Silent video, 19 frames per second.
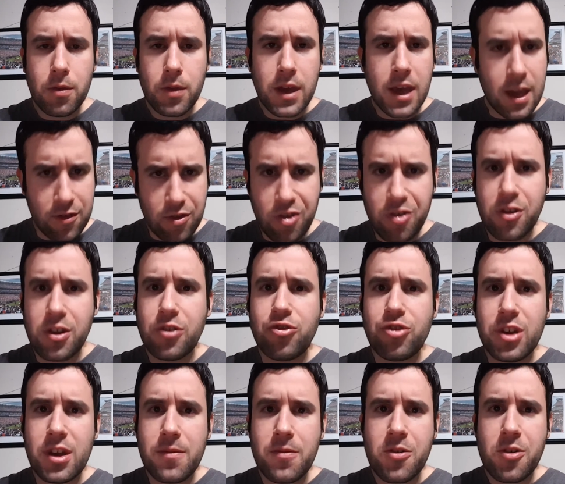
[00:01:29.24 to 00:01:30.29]
Kansas City
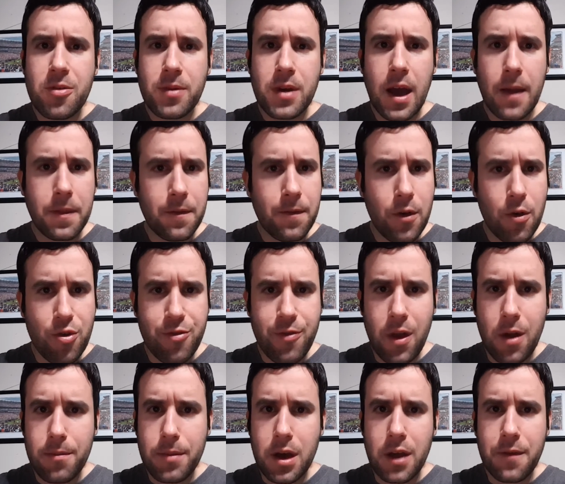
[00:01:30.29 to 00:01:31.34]
Chiefs got the first
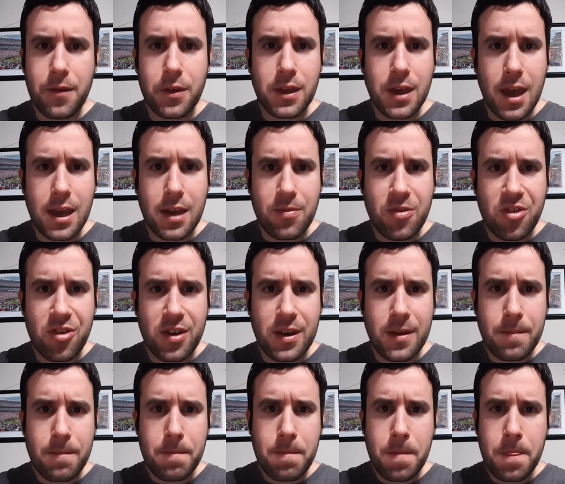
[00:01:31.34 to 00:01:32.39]
round bye for the AFC.